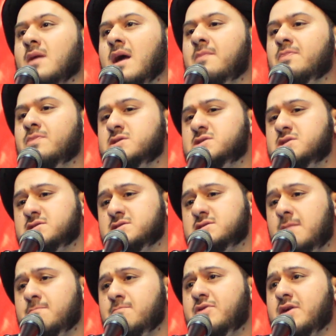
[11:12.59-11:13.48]
And this
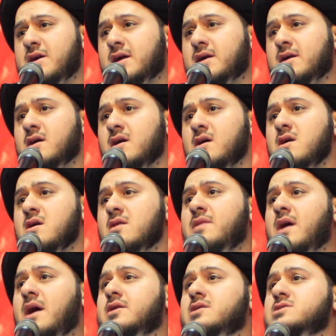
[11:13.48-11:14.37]
is something
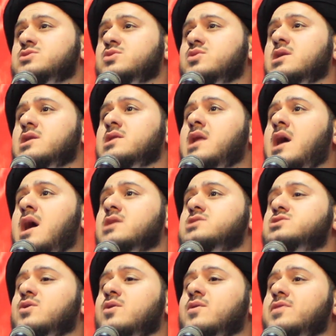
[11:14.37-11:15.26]
that
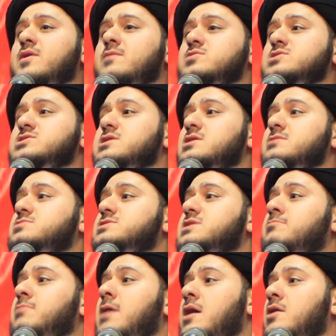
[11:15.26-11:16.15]
Rasulullah told the Muslims
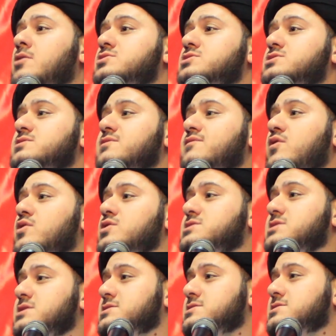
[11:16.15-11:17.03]
about
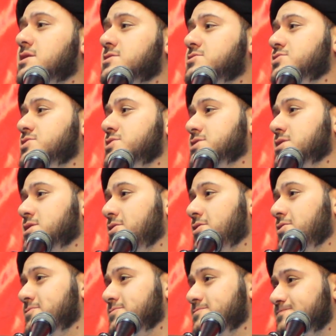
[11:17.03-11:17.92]
14 centuries
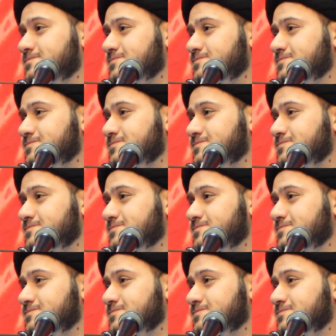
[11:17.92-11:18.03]
ago.